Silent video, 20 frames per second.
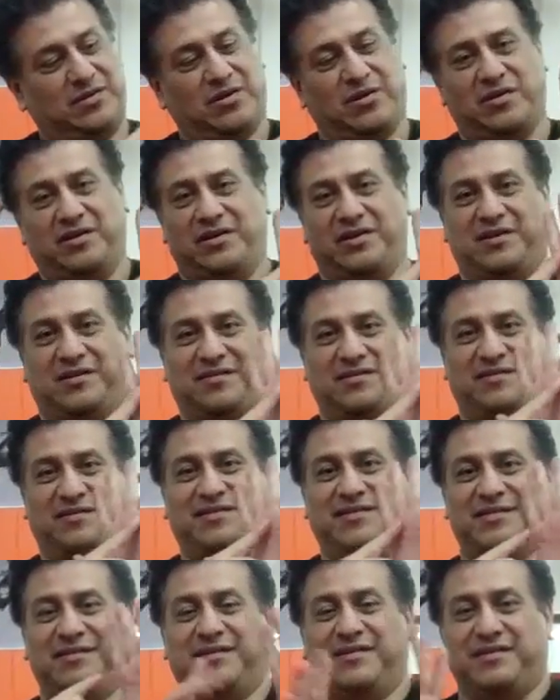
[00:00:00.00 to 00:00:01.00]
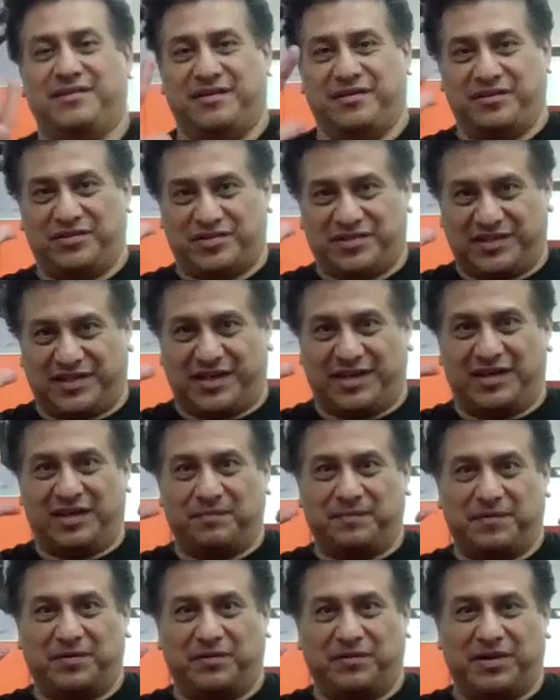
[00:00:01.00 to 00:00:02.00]
guard here, you slide
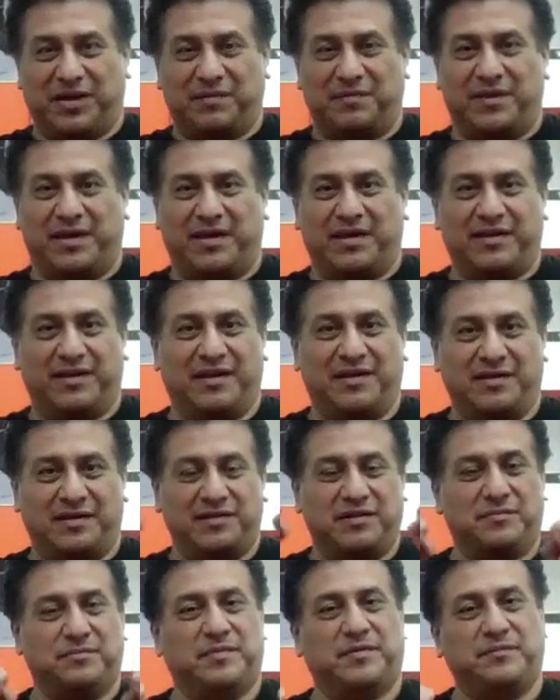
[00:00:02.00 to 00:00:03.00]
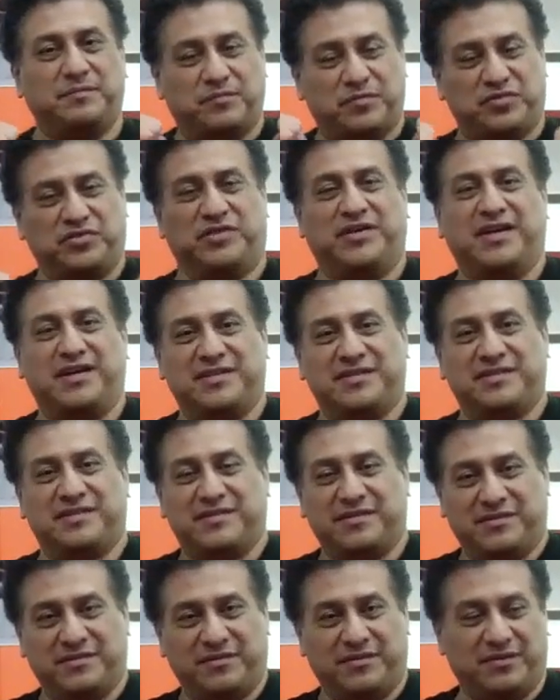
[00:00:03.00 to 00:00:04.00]
up and grab that, and then you put your
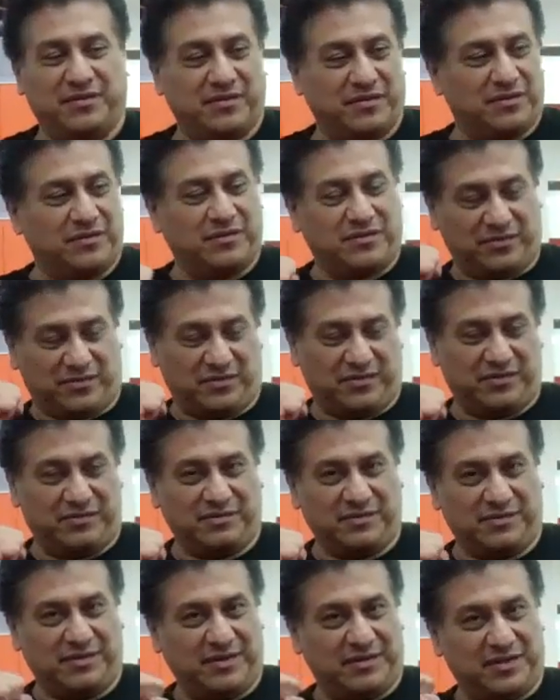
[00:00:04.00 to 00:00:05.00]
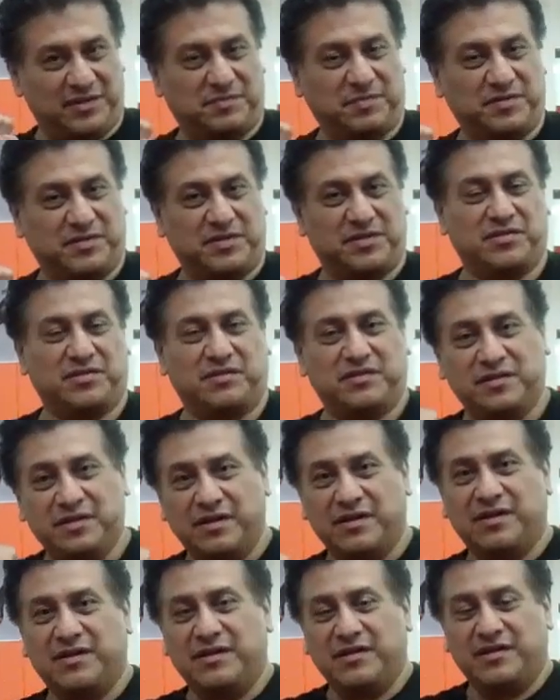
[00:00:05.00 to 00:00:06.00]
hands in this position.
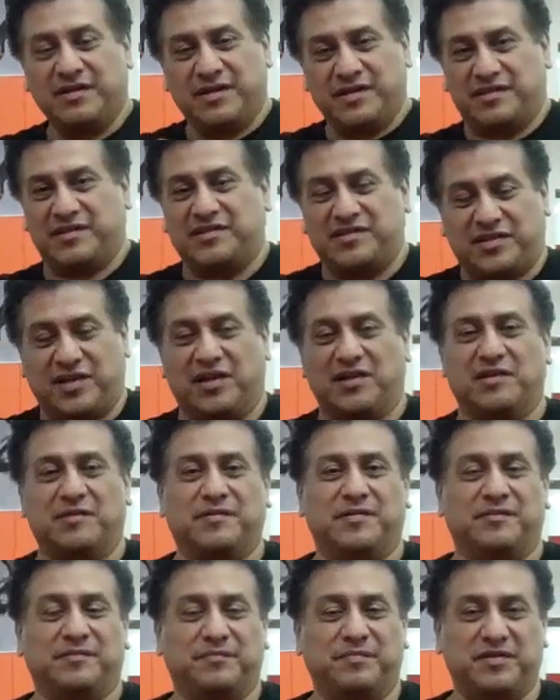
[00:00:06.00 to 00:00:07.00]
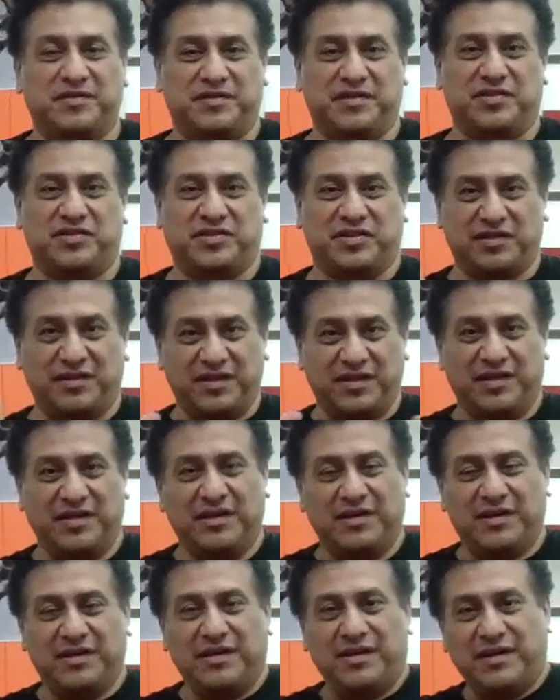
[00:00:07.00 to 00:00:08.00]
It's a solid position,
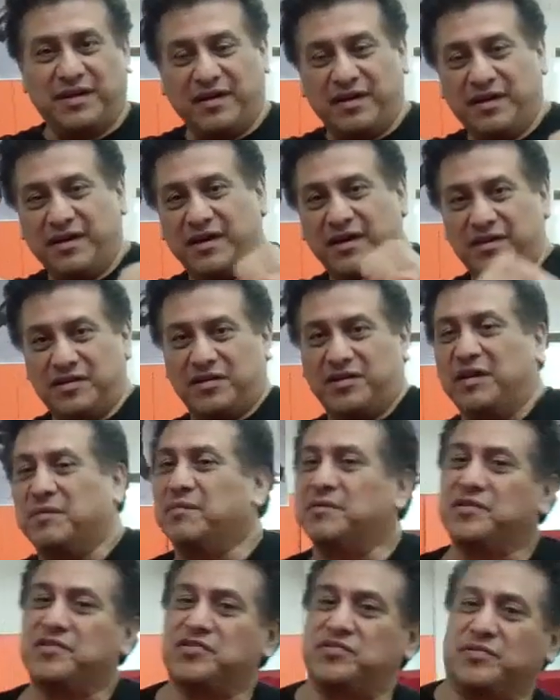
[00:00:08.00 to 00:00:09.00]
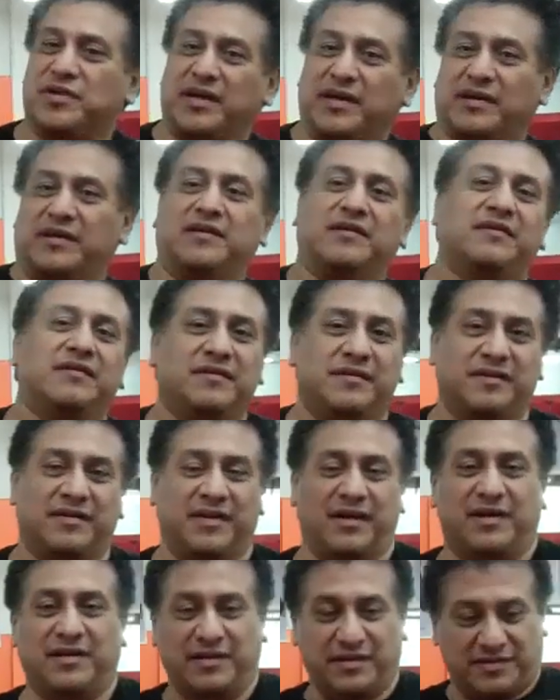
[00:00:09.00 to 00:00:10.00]
and you're able to strike,
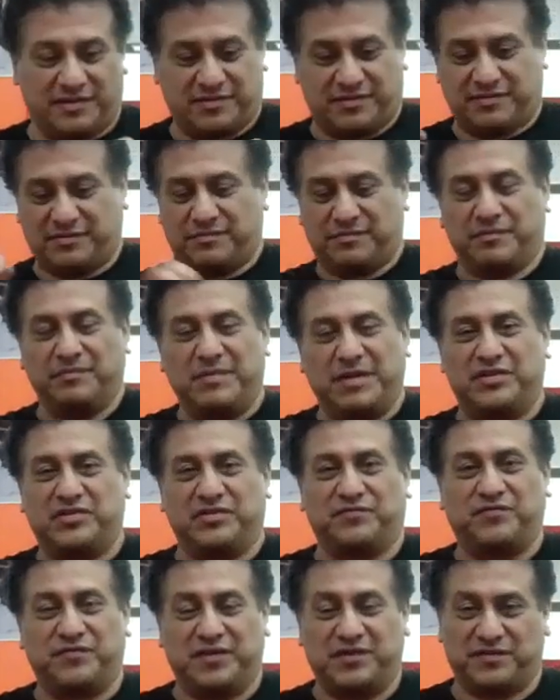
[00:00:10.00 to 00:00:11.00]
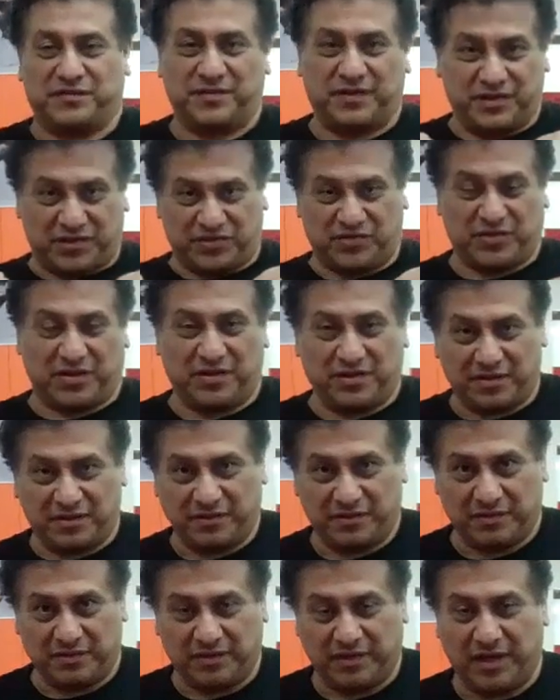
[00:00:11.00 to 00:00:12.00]
and it makes your fist very strong.
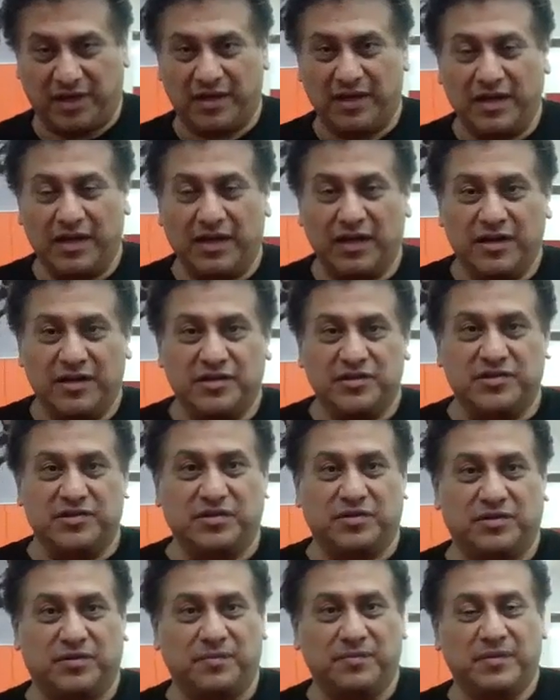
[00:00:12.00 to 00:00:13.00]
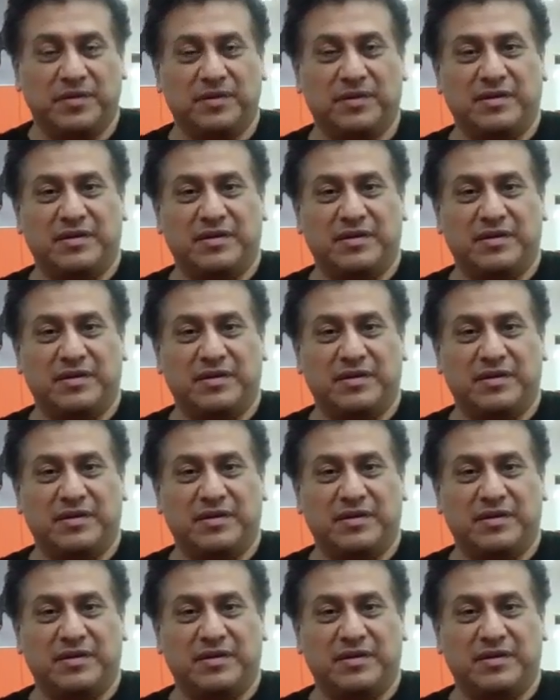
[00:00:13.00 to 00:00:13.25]
Okay, so